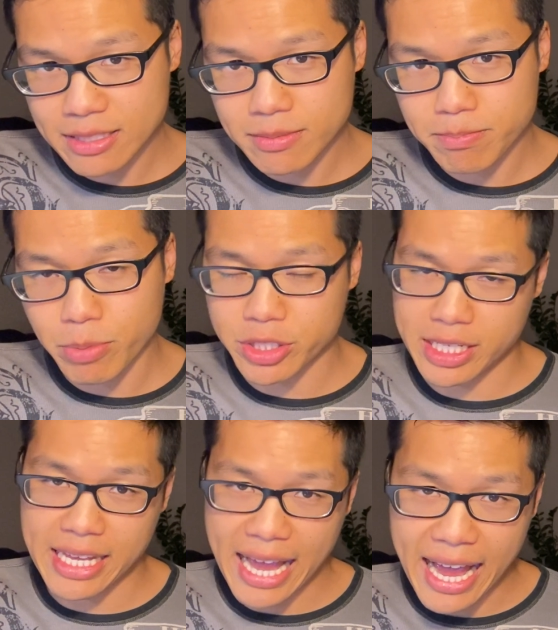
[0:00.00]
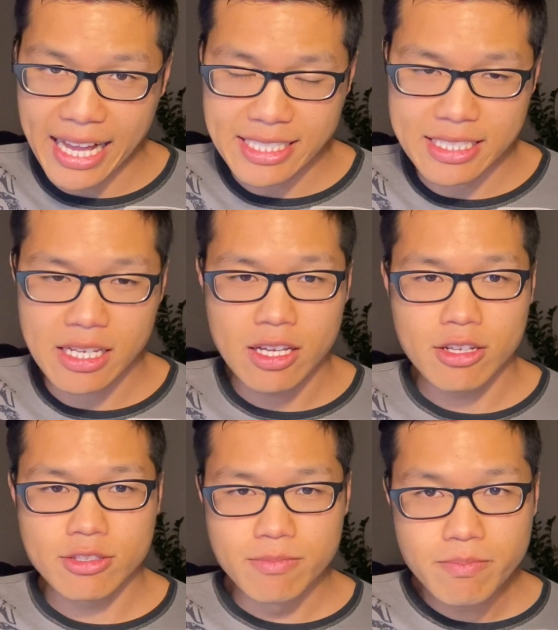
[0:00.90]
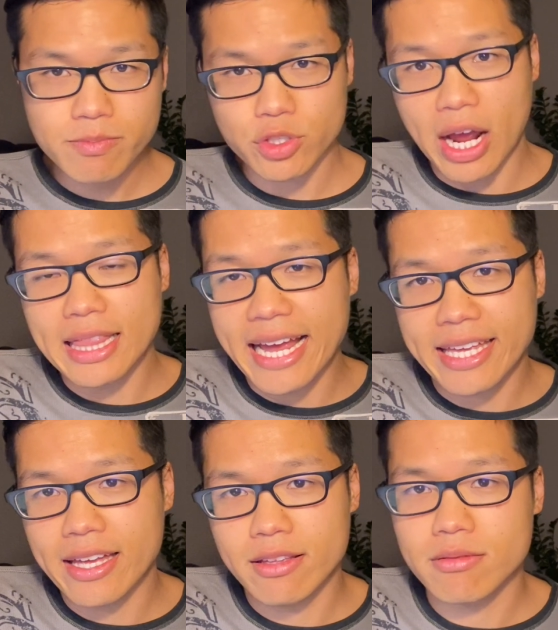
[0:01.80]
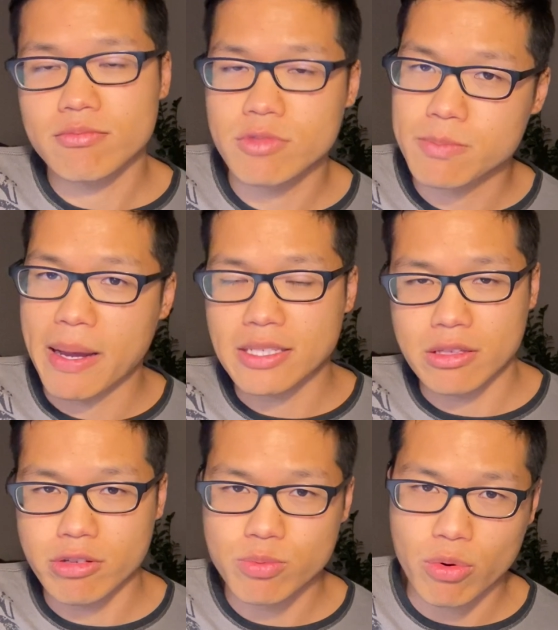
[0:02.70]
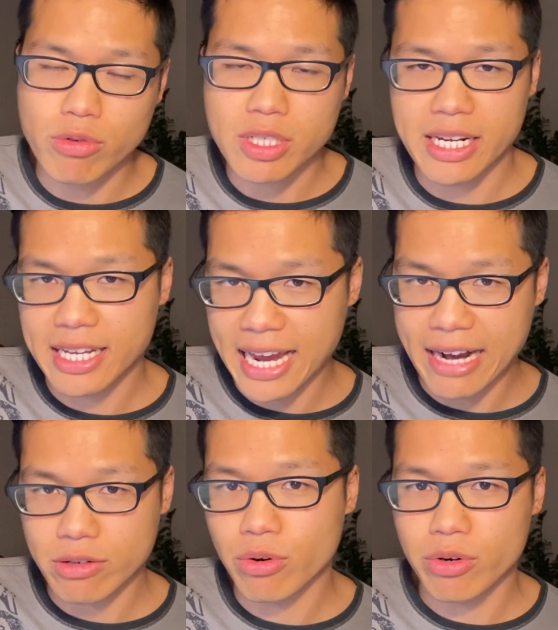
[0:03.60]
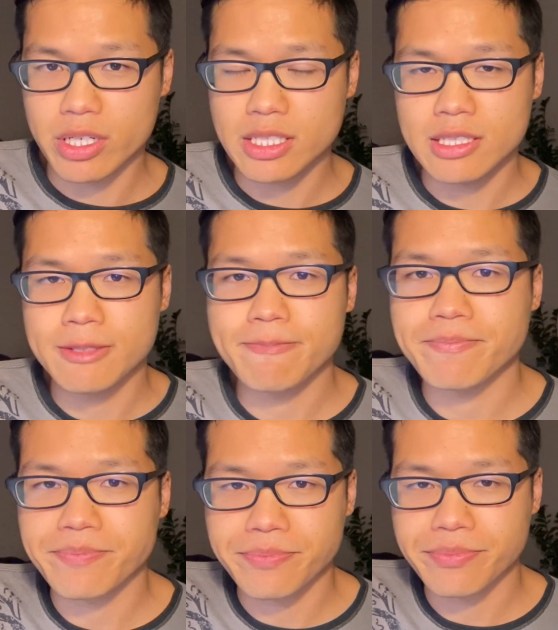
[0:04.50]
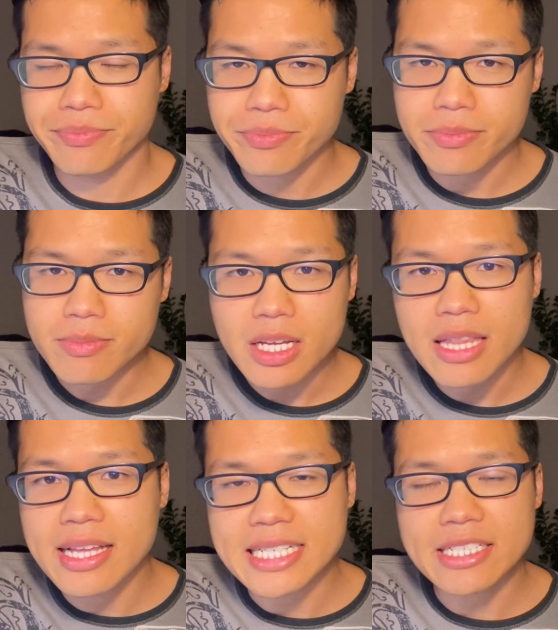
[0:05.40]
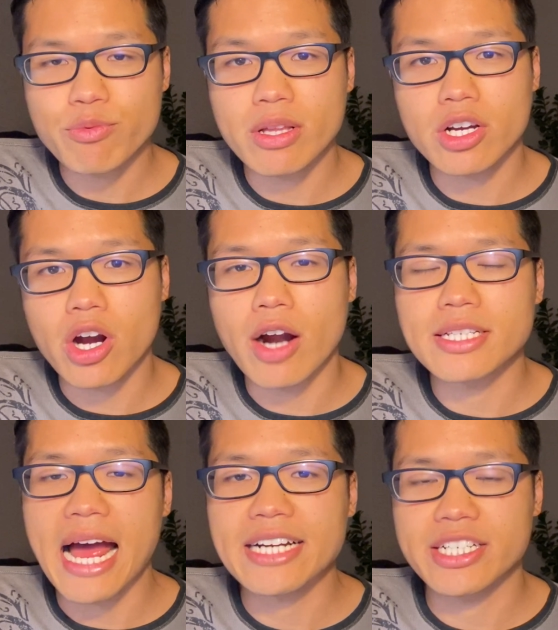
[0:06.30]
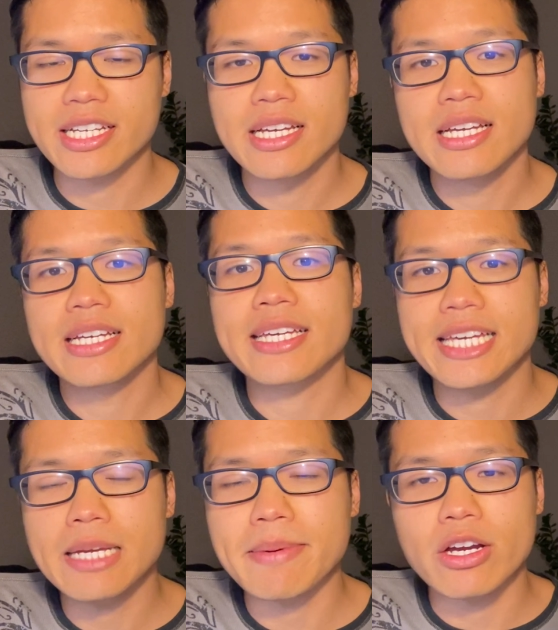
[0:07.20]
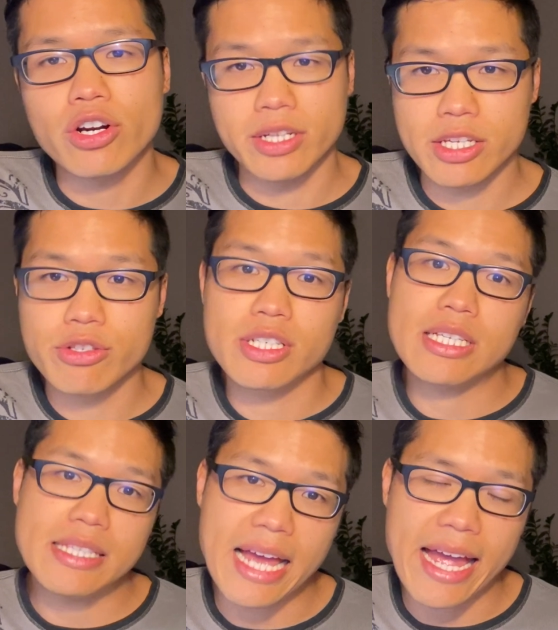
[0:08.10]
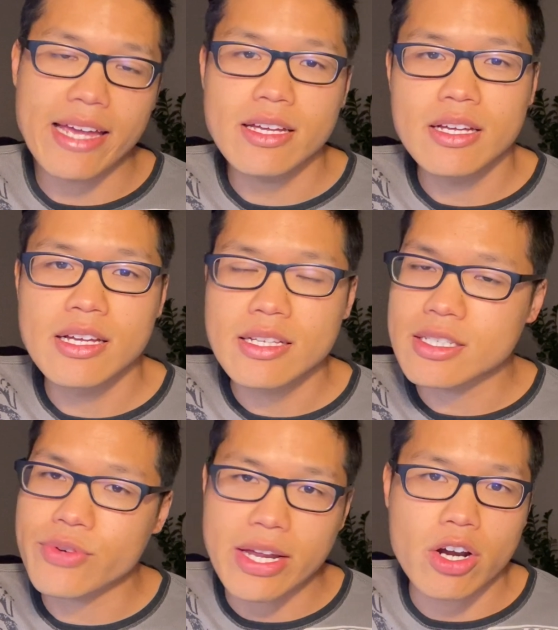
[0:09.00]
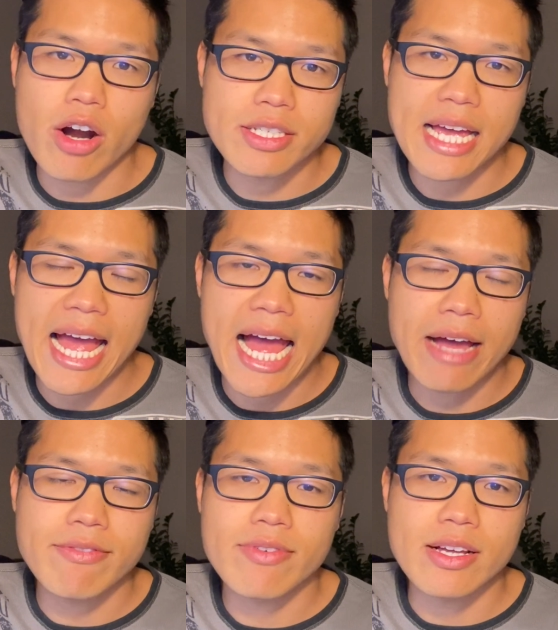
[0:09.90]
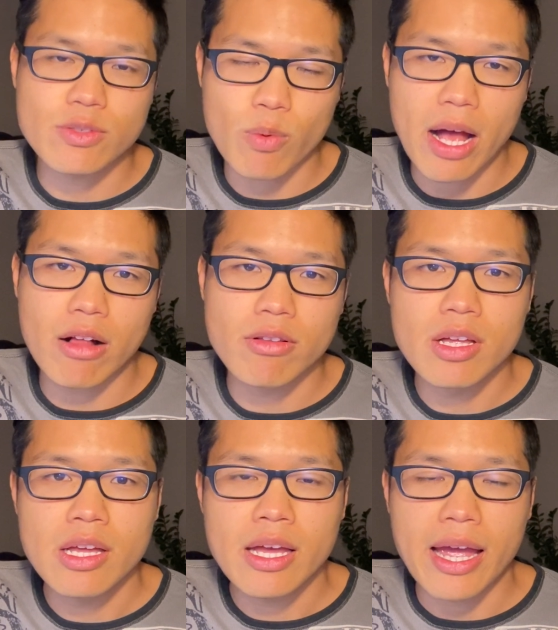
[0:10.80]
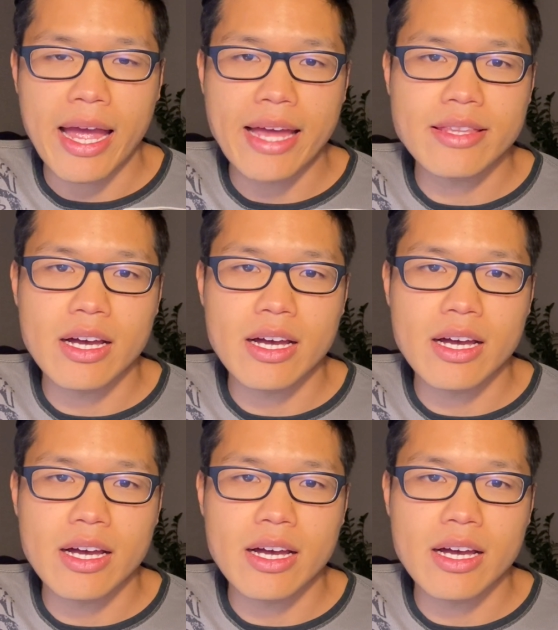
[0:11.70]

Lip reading: purchasing gas. So I like it just based on those rotating categories. That's actually one of the cards I actually keep and currently using today. It's a great card to have as well. And